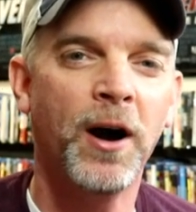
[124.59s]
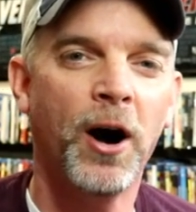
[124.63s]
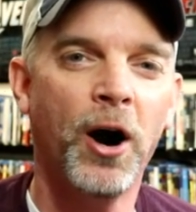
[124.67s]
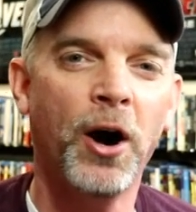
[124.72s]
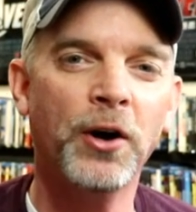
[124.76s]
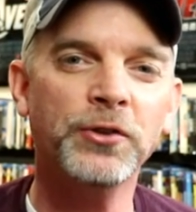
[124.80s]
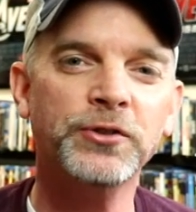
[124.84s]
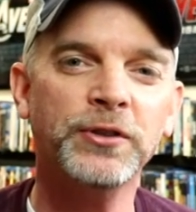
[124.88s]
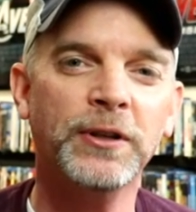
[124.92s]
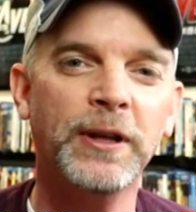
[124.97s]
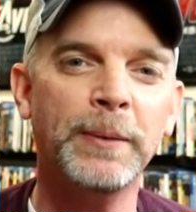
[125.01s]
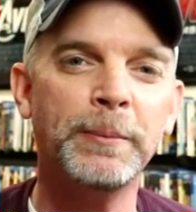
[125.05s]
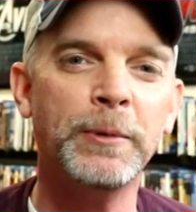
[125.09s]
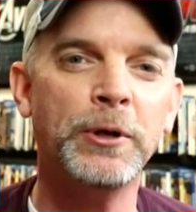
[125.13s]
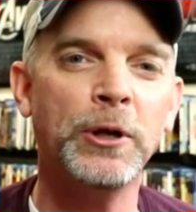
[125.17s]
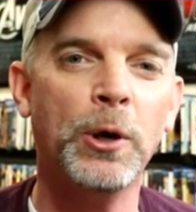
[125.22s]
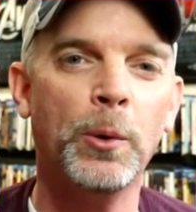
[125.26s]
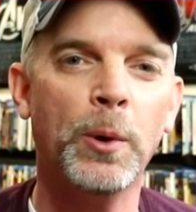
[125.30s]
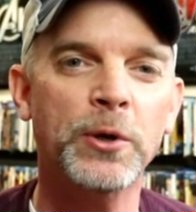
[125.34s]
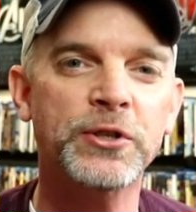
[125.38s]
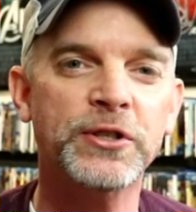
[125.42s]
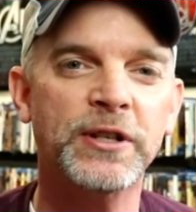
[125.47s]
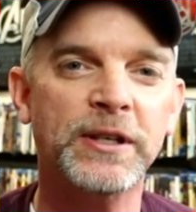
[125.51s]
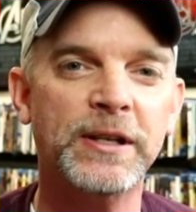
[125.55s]
Also, let me
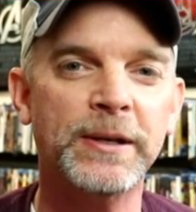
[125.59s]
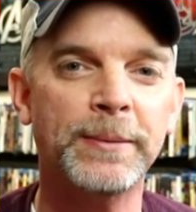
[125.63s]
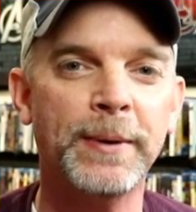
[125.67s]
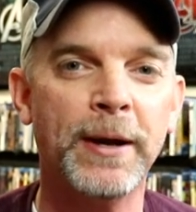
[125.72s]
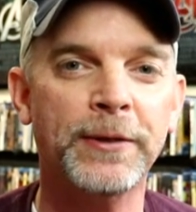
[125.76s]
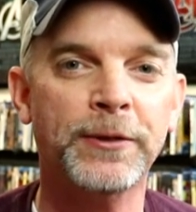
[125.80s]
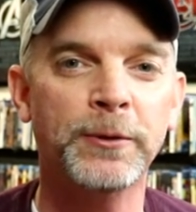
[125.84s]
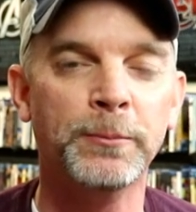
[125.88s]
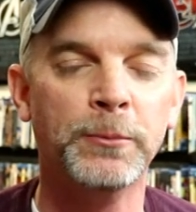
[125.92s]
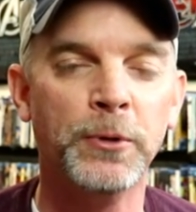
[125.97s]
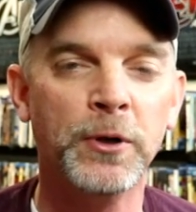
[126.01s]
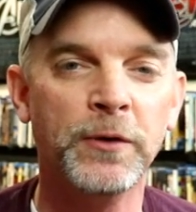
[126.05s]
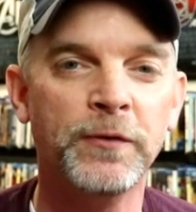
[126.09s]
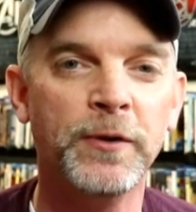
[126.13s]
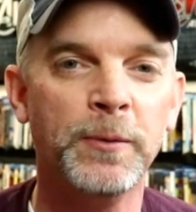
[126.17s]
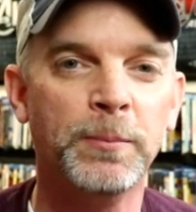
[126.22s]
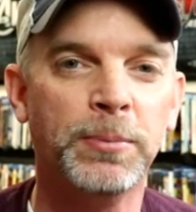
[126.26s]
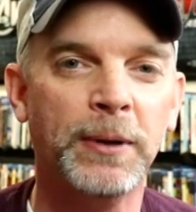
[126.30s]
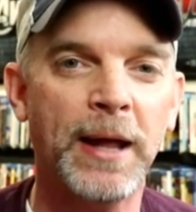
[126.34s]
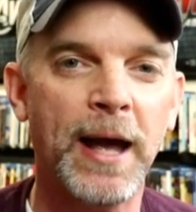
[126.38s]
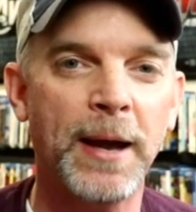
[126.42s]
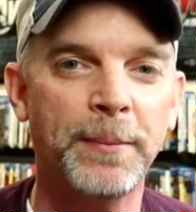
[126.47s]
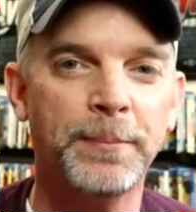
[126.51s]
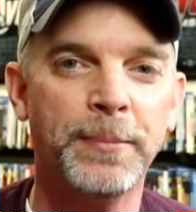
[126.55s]
know what you think about the movie
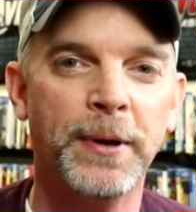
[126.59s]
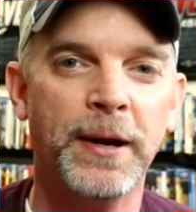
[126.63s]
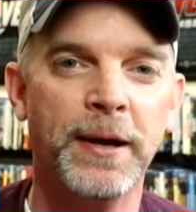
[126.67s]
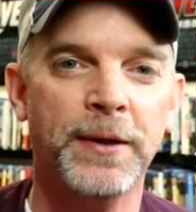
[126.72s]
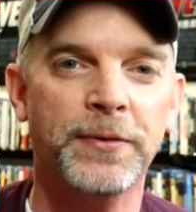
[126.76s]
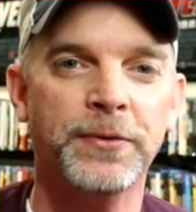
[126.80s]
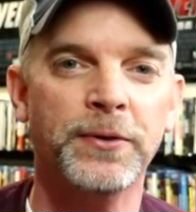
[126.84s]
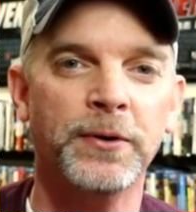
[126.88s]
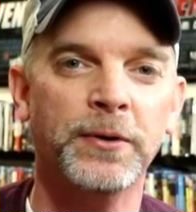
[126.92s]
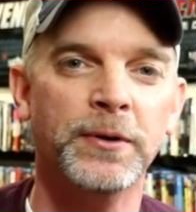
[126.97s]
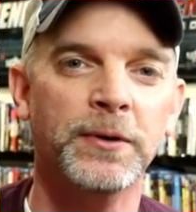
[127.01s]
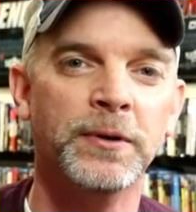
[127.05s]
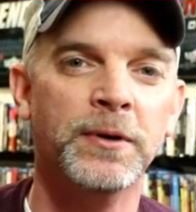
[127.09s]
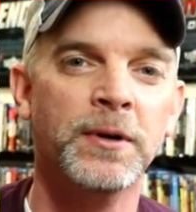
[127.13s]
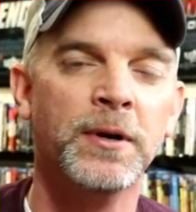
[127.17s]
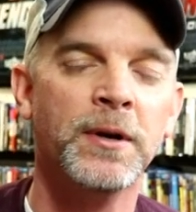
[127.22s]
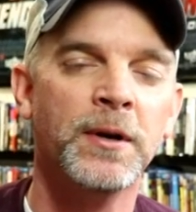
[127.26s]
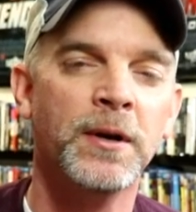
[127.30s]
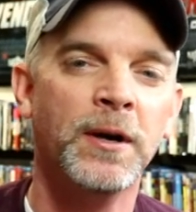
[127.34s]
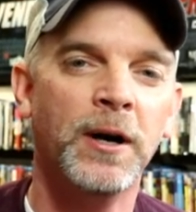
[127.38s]
Black Panther.